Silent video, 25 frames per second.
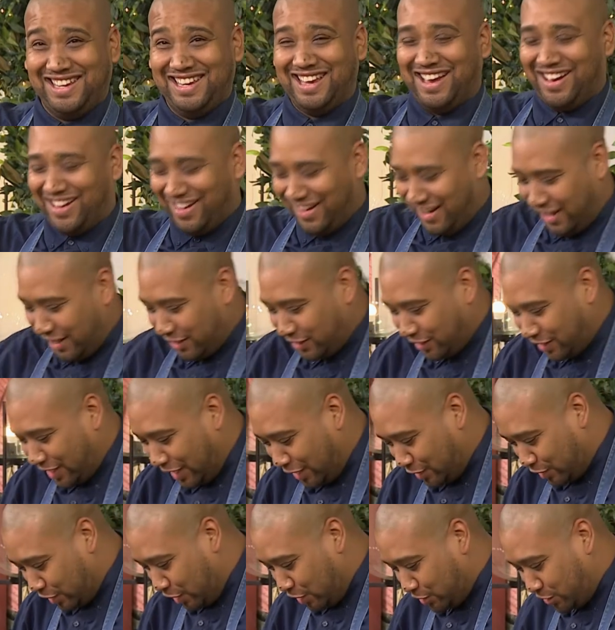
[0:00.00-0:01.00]
yeah, just
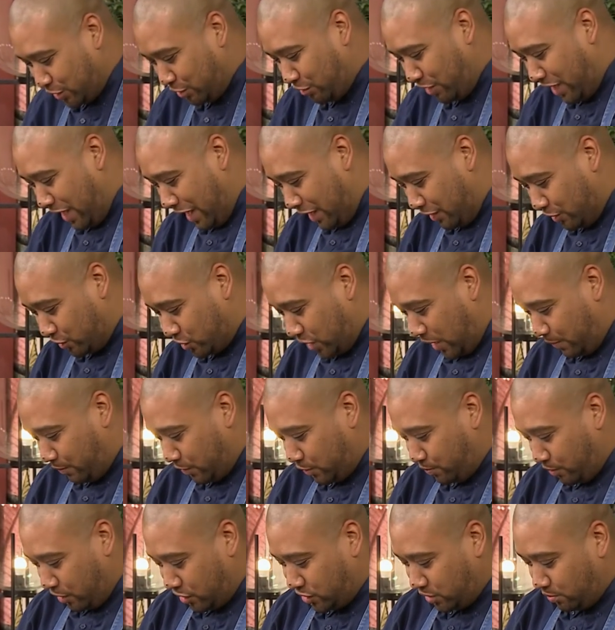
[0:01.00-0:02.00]
get as close to a triangle
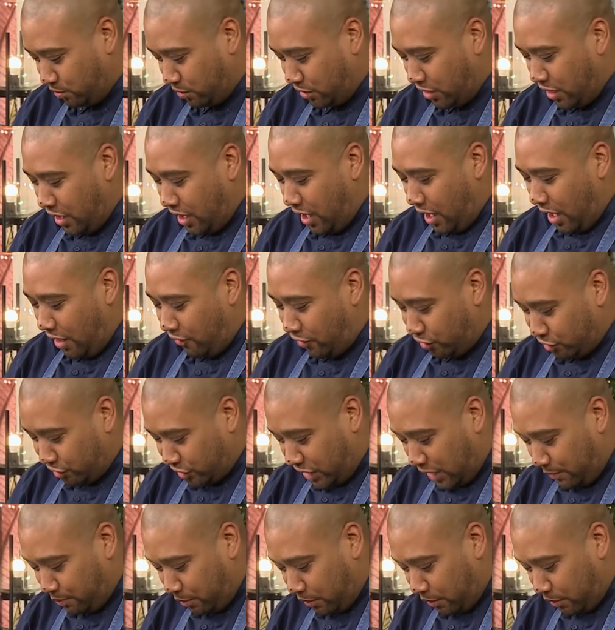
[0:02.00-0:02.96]
shape as possible. And then just